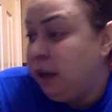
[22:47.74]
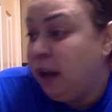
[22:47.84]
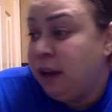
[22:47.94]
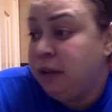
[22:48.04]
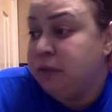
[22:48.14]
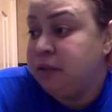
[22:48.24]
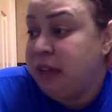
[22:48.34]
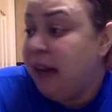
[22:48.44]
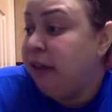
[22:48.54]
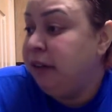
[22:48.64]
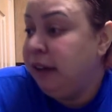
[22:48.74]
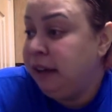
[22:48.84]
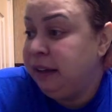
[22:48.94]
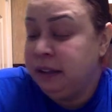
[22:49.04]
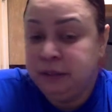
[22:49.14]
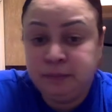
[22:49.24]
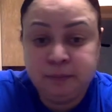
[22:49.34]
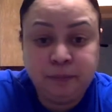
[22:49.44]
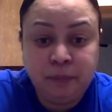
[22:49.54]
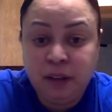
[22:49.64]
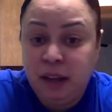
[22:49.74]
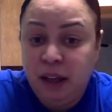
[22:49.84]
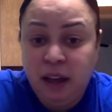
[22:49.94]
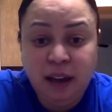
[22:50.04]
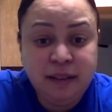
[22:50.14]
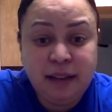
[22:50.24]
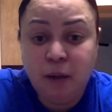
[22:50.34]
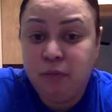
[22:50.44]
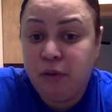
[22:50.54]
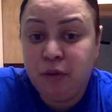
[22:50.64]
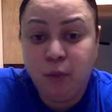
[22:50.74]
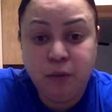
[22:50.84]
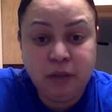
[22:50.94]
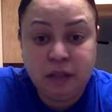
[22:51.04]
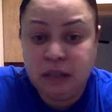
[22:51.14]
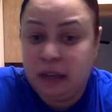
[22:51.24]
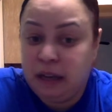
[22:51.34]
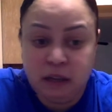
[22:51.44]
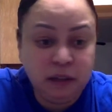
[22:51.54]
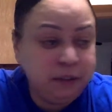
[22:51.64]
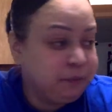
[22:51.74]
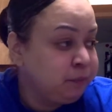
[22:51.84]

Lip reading: I go Saturday, and that weather was like,